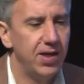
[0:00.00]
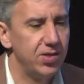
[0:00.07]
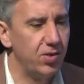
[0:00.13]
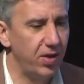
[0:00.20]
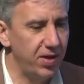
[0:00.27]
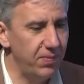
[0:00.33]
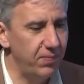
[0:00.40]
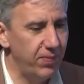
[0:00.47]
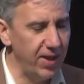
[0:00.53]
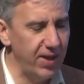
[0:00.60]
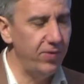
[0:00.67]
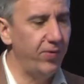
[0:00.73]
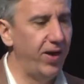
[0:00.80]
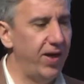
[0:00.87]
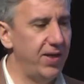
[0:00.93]
So in
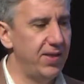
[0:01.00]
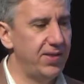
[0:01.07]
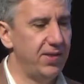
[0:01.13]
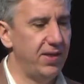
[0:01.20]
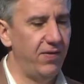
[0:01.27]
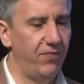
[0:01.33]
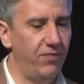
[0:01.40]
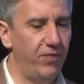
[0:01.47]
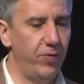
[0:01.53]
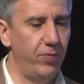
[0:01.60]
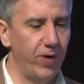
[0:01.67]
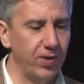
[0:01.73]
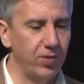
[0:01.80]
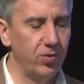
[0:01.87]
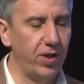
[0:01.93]
many ways, if we
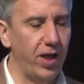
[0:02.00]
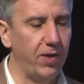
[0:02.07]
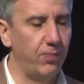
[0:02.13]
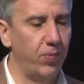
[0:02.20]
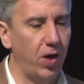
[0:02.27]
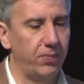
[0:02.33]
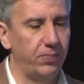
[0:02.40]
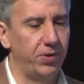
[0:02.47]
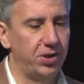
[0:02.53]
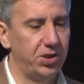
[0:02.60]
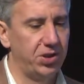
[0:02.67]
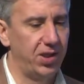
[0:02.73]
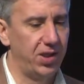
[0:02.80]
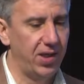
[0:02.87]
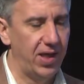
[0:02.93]
were to take blood
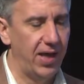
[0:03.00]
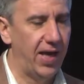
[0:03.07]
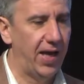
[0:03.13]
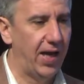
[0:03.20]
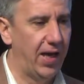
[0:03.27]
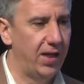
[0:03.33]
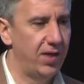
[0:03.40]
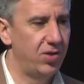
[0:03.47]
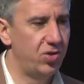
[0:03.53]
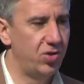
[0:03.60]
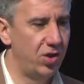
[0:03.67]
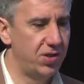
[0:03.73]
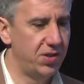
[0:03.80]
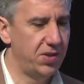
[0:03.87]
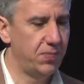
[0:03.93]
pressure and
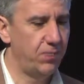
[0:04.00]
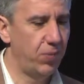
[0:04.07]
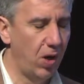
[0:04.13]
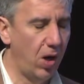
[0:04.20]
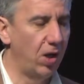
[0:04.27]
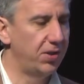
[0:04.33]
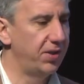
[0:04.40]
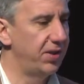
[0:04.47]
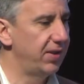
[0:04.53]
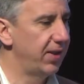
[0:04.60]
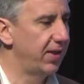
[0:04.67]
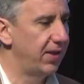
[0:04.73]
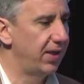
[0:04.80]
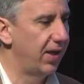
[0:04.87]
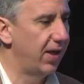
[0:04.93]
just plot it
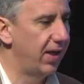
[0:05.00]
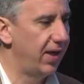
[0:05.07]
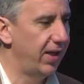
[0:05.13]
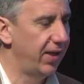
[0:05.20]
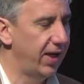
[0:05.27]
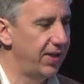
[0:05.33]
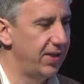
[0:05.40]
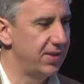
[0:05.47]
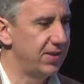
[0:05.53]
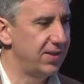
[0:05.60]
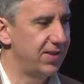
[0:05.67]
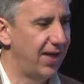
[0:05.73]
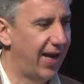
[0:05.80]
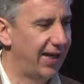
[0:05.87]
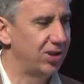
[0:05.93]

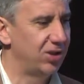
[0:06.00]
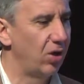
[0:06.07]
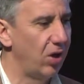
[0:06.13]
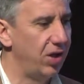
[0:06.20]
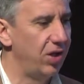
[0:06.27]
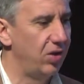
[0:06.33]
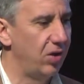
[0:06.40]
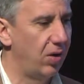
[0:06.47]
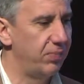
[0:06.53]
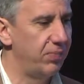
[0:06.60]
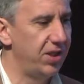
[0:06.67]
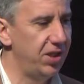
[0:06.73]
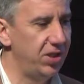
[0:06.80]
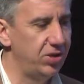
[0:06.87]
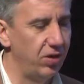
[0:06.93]
against national income,
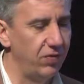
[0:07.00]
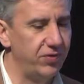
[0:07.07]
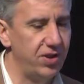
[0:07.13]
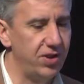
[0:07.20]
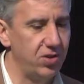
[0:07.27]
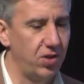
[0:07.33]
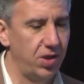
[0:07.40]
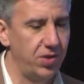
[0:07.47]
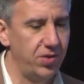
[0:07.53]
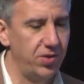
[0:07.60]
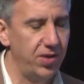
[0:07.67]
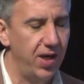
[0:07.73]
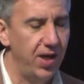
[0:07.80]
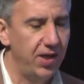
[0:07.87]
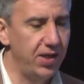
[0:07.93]
each of these
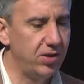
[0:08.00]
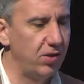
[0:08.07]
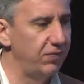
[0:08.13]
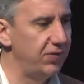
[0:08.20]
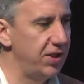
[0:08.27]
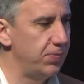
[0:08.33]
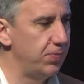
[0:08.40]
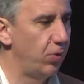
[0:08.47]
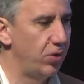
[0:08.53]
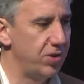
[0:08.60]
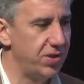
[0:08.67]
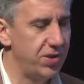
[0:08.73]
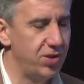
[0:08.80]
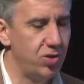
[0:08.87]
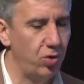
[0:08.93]

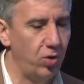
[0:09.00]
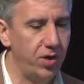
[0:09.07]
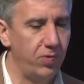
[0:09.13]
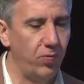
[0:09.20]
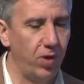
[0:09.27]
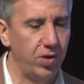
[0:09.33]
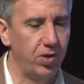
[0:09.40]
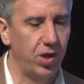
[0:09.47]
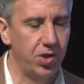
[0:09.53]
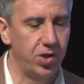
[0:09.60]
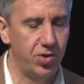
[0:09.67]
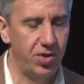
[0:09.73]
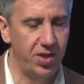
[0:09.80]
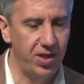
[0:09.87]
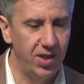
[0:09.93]
points is showing one
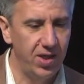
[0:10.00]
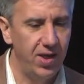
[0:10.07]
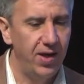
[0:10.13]
country.